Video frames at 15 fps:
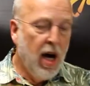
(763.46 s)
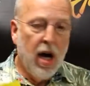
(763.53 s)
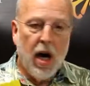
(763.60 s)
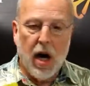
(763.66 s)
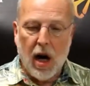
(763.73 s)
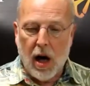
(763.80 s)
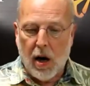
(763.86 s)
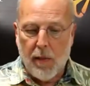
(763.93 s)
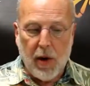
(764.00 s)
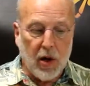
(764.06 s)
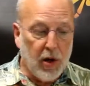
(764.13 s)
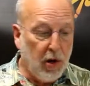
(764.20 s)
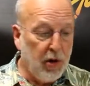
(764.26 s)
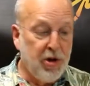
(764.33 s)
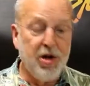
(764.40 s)
a
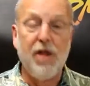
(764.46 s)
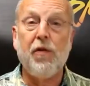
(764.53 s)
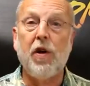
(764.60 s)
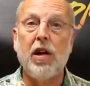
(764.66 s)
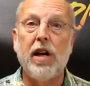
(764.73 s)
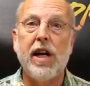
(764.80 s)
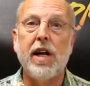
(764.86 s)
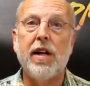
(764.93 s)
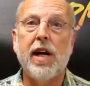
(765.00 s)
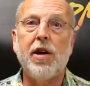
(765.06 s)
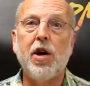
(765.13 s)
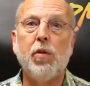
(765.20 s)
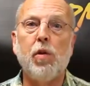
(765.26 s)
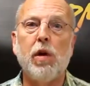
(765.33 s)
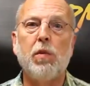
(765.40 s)
little differently than
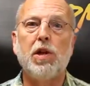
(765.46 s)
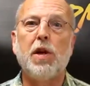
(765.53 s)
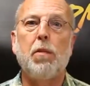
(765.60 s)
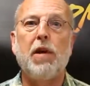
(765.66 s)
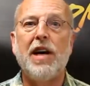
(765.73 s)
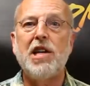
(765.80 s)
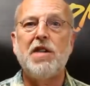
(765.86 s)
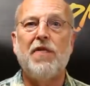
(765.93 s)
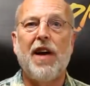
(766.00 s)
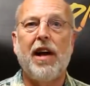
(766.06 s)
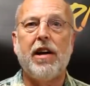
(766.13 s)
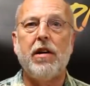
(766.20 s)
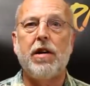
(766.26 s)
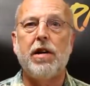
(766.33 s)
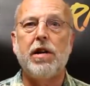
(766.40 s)
you would with the place
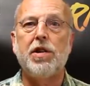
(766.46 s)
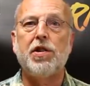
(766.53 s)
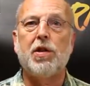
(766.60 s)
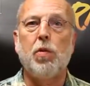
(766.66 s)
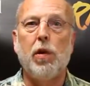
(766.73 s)
value discs,